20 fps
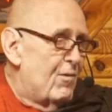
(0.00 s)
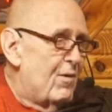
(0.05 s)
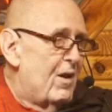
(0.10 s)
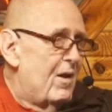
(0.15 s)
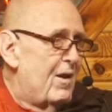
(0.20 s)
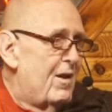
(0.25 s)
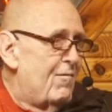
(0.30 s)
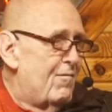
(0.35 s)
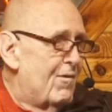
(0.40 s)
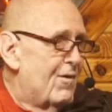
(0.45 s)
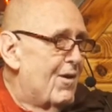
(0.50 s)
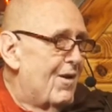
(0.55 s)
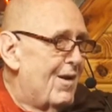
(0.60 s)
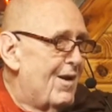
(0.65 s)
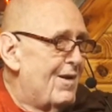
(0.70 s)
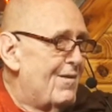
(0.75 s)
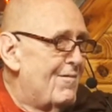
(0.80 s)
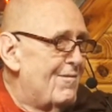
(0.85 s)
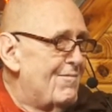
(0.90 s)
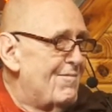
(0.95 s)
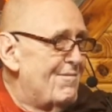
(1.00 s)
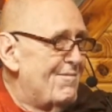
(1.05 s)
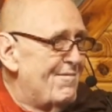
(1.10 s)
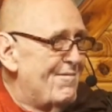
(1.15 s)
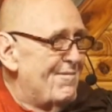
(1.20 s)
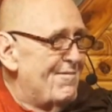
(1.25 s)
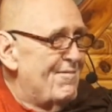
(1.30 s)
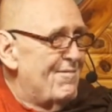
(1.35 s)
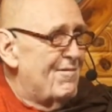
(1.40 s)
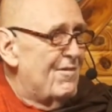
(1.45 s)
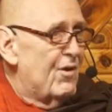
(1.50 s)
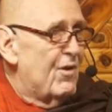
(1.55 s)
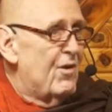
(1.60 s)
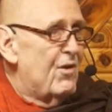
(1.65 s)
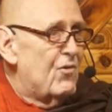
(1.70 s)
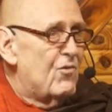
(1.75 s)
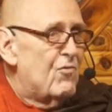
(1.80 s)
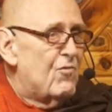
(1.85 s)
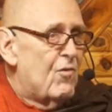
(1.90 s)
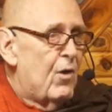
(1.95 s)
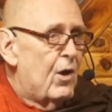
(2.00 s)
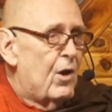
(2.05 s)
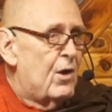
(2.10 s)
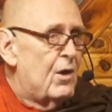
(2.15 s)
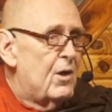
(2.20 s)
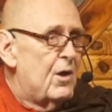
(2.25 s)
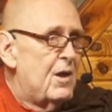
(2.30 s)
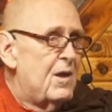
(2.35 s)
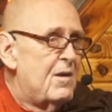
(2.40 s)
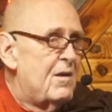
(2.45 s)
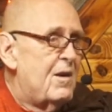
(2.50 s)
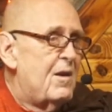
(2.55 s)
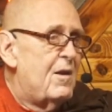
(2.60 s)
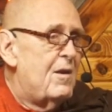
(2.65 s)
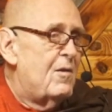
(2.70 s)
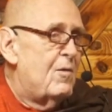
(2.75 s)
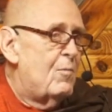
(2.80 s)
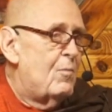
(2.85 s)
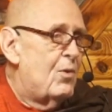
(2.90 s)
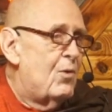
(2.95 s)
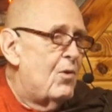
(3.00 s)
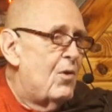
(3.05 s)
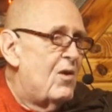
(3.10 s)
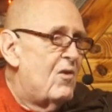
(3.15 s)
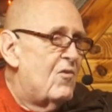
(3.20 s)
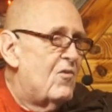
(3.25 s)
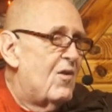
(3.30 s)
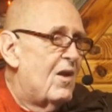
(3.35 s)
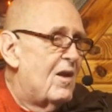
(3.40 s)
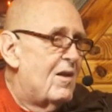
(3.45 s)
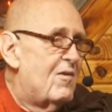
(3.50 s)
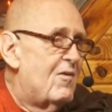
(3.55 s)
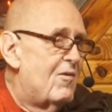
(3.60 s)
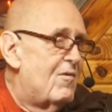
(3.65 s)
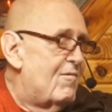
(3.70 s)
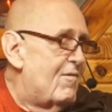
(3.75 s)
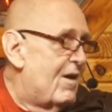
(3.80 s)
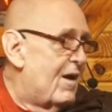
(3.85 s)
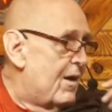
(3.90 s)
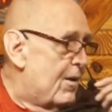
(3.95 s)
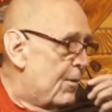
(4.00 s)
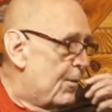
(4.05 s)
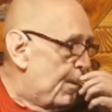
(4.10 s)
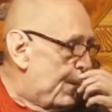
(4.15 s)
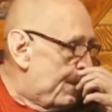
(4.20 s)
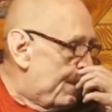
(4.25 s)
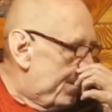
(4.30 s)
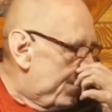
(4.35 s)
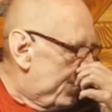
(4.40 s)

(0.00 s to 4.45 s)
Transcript: really very, very strong in, in the bodhisattva vow.